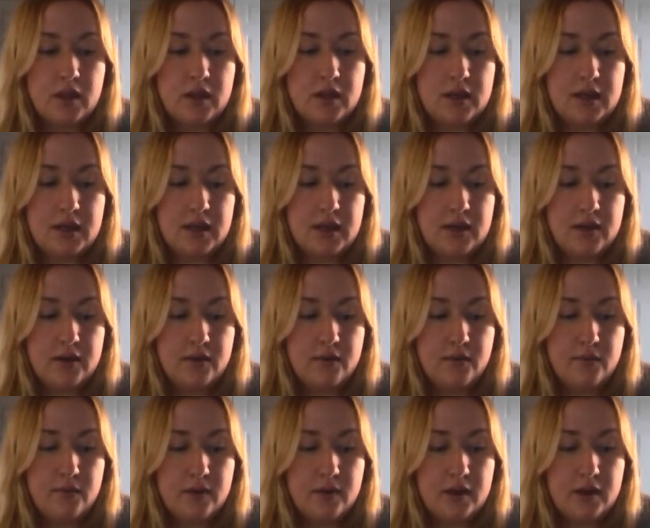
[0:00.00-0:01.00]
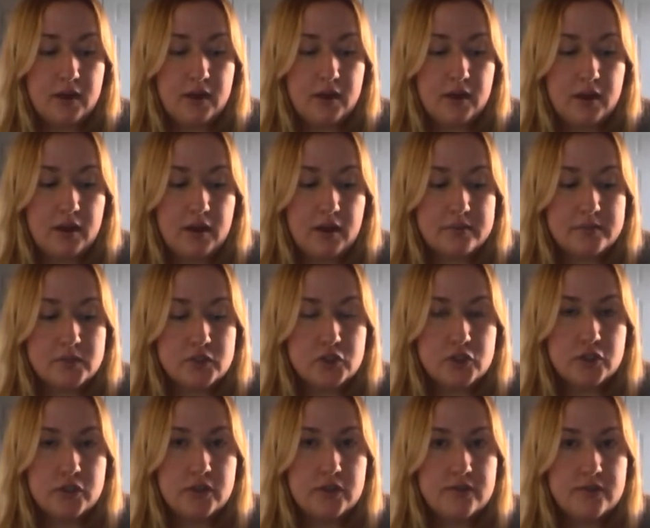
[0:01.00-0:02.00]
Now, I'm
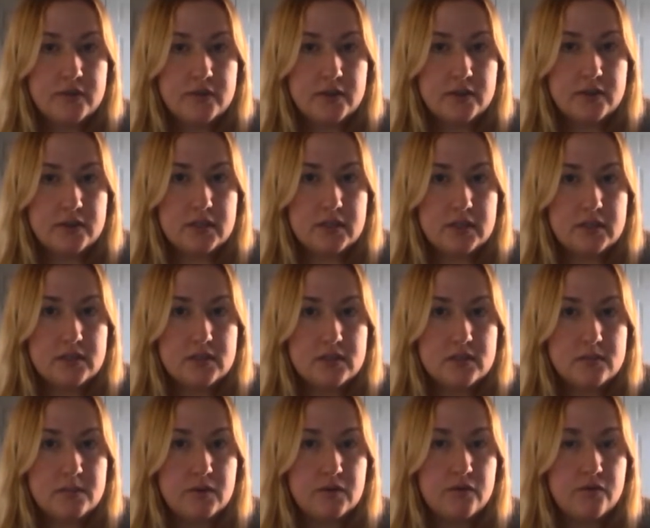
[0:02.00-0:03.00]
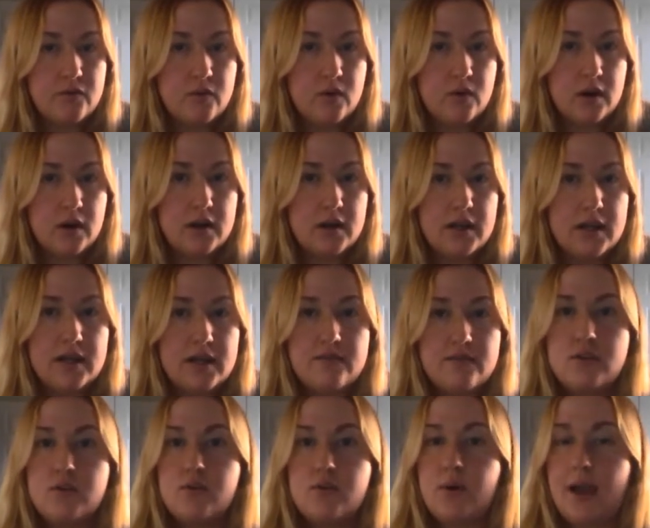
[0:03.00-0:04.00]
sure you've heard this before.
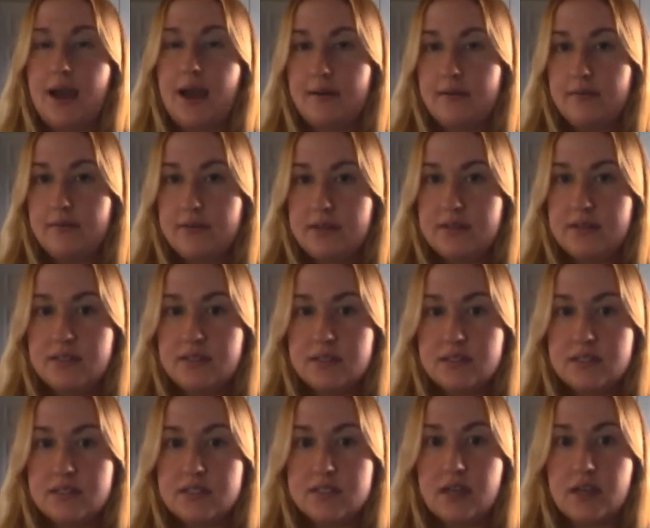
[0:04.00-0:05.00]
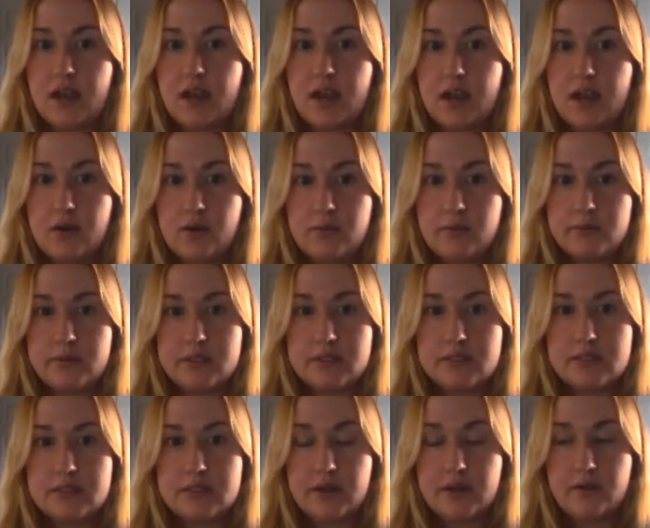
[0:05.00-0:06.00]
If you haven't, I hope
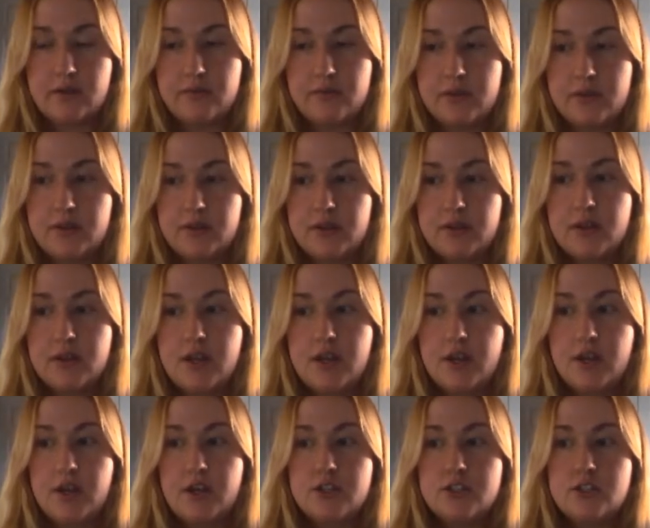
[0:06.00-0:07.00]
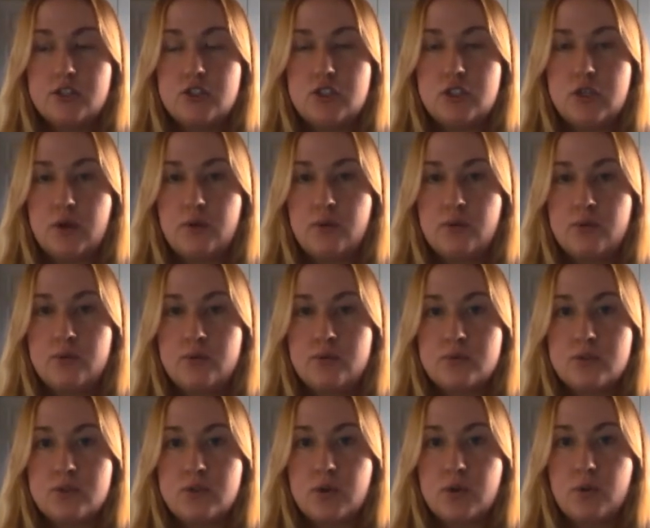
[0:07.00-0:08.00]
this is helpful.
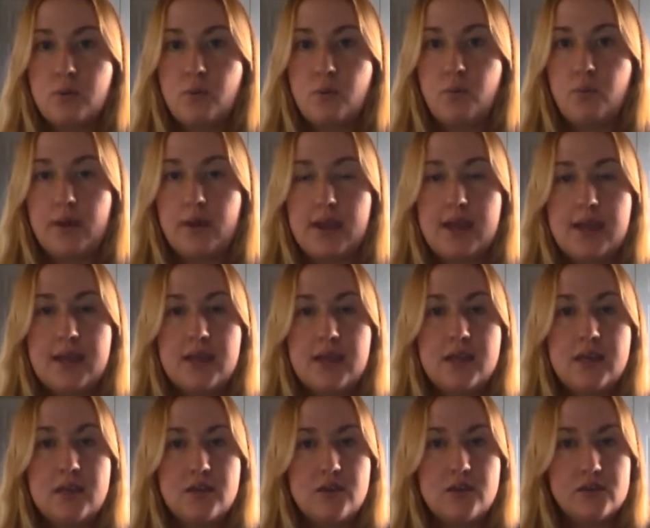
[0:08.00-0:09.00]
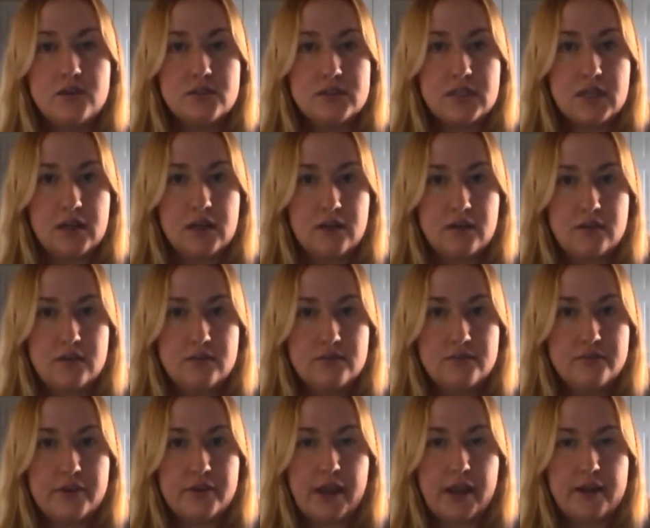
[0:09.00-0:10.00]
Don't weigh
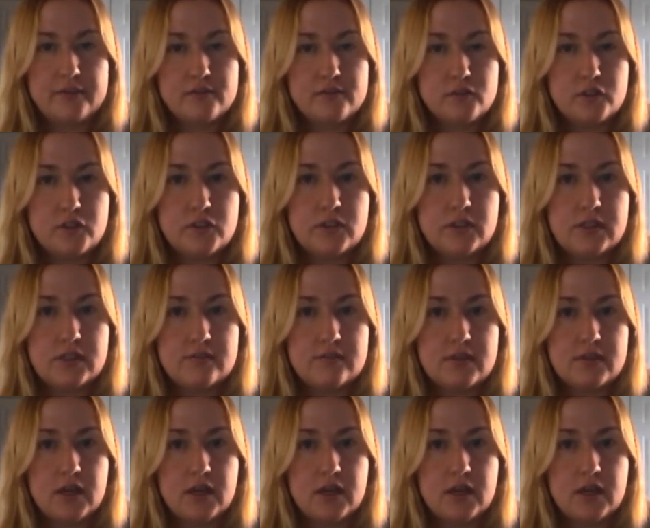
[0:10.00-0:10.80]
yourself after you leave